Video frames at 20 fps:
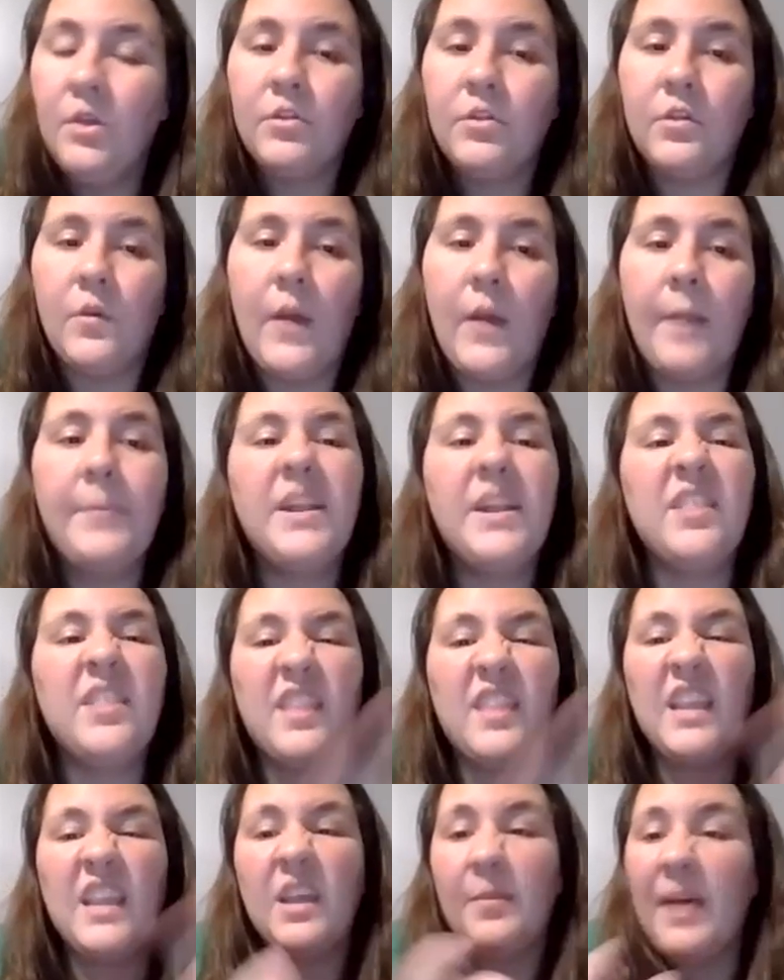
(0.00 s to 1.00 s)
So I'm going to
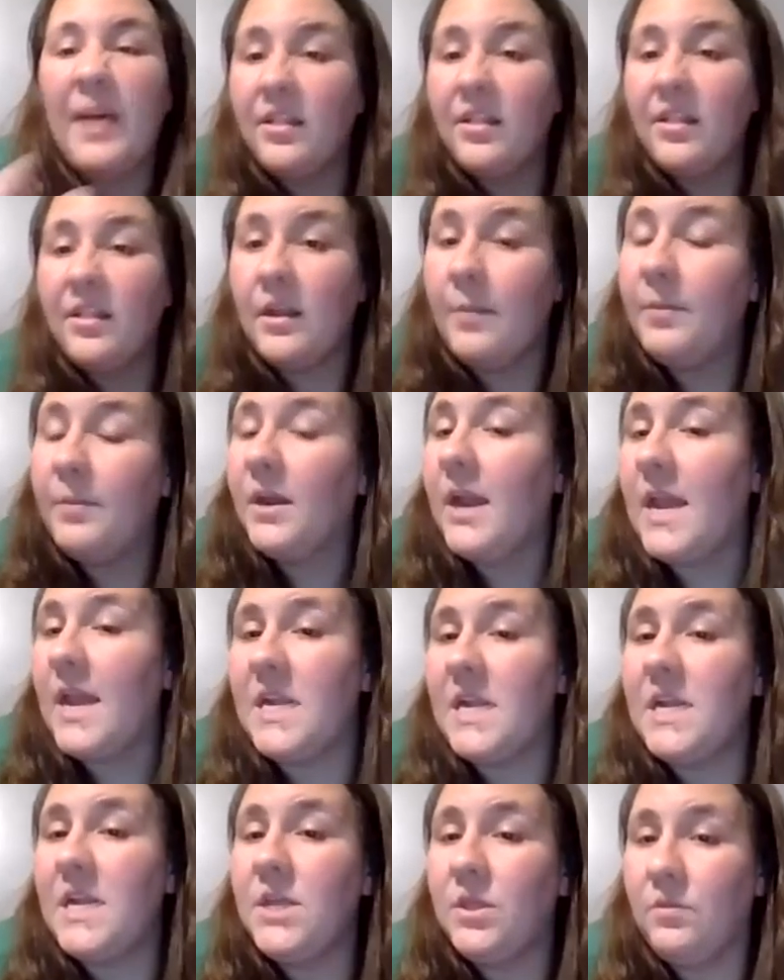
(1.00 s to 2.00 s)
think about the number
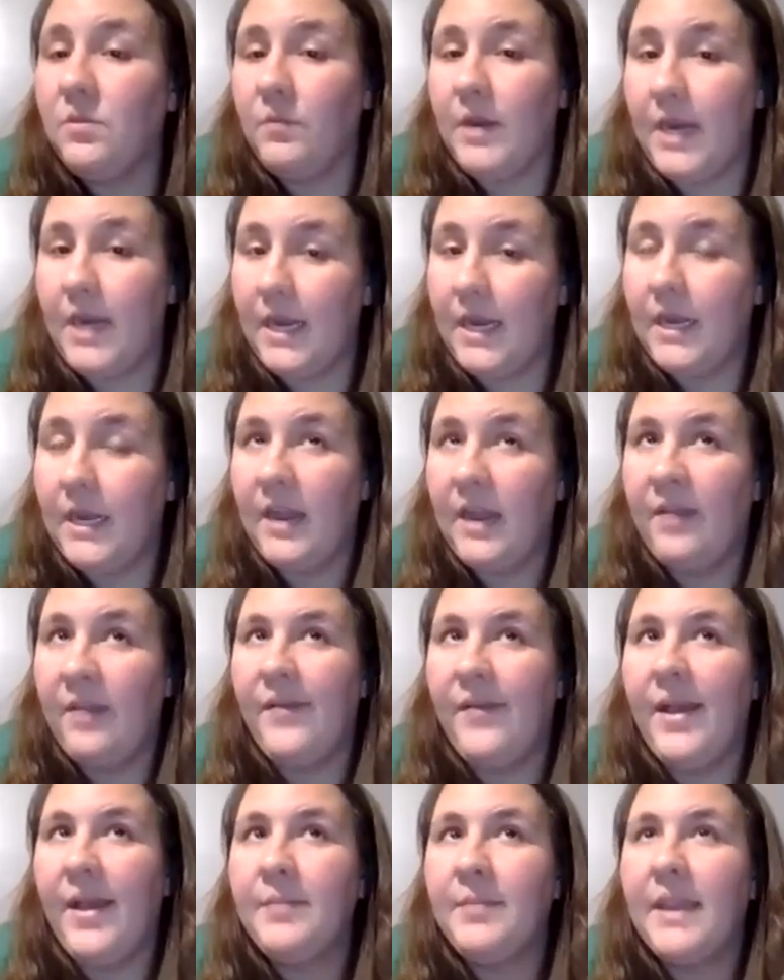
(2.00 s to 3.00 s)
83, and
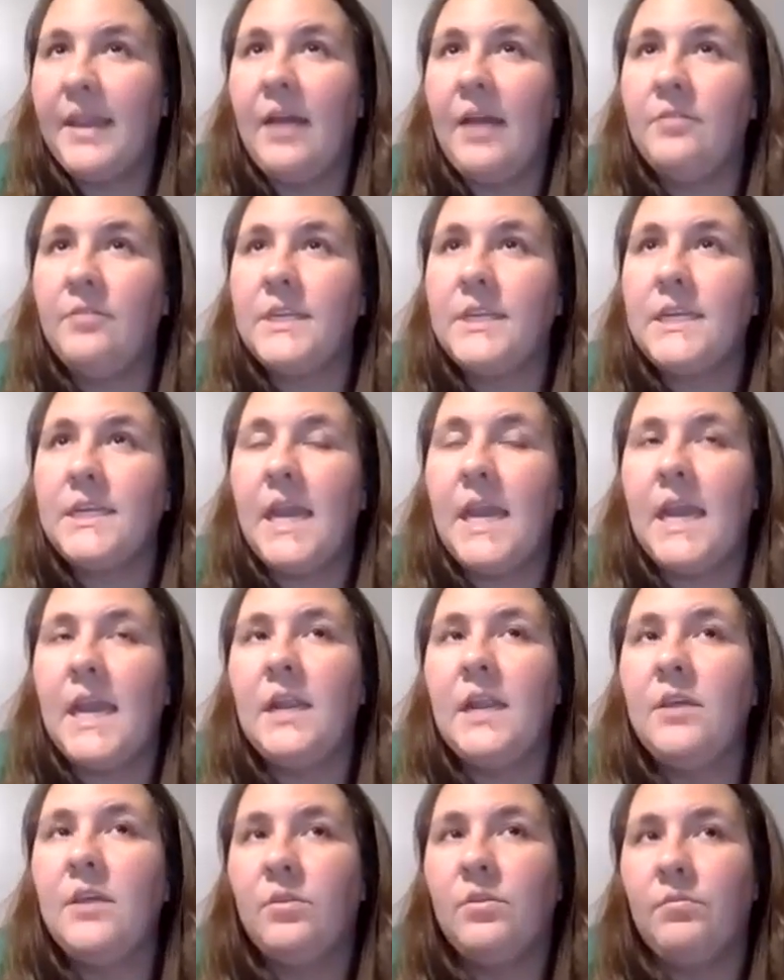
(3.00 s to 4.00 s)
if I'm counting
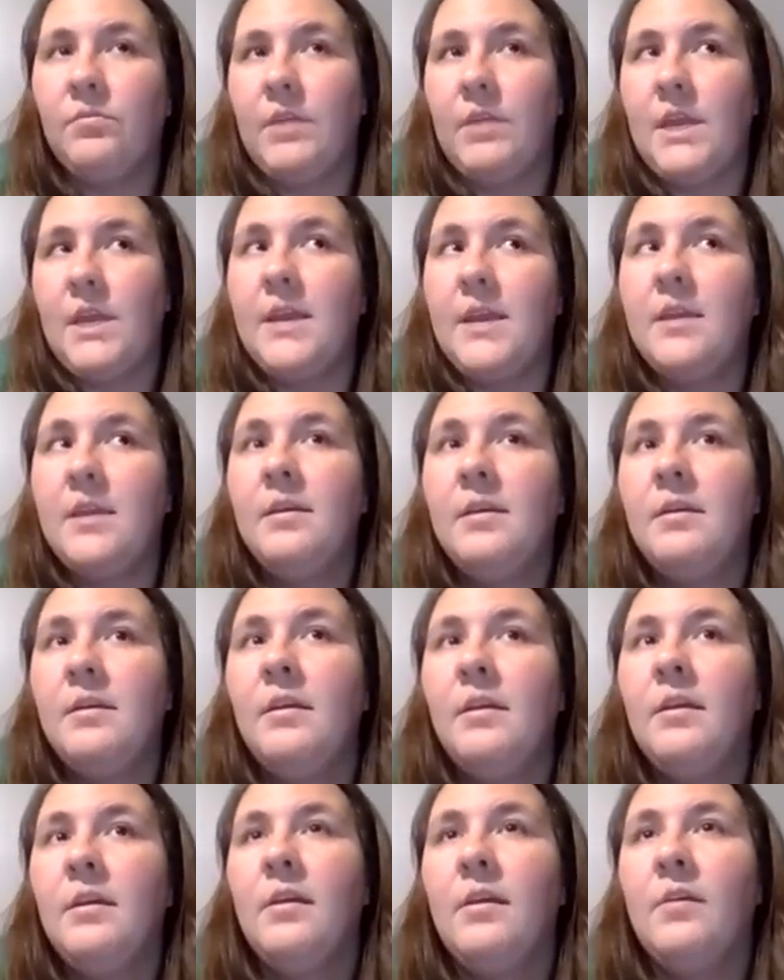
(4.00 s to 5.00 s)
83,
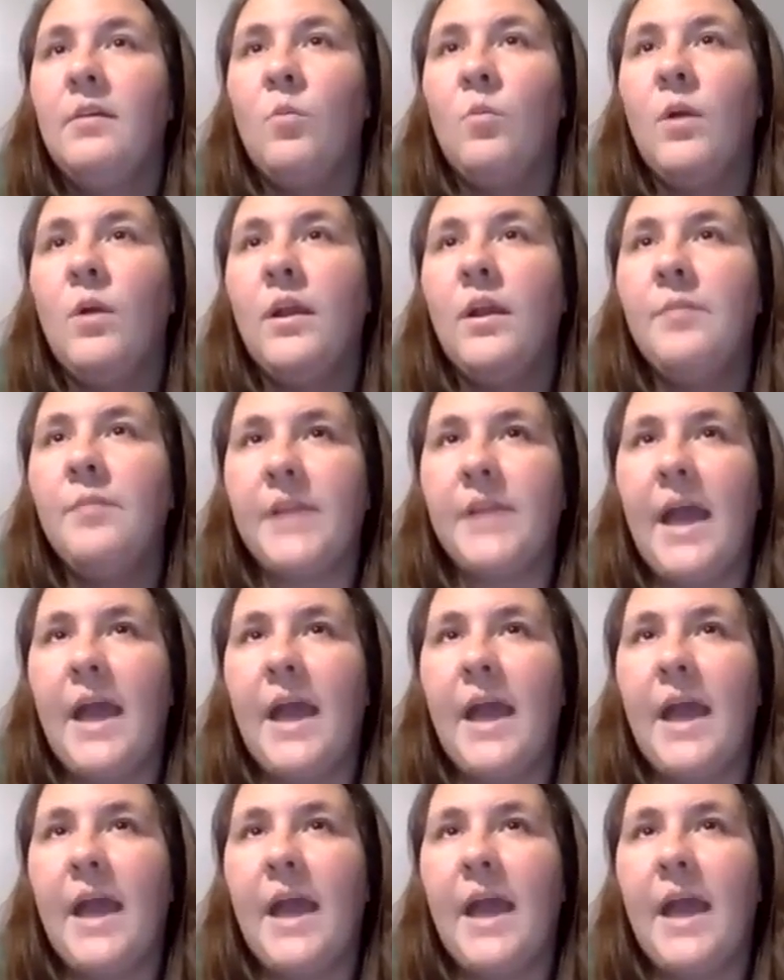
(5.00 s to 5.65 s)
what comes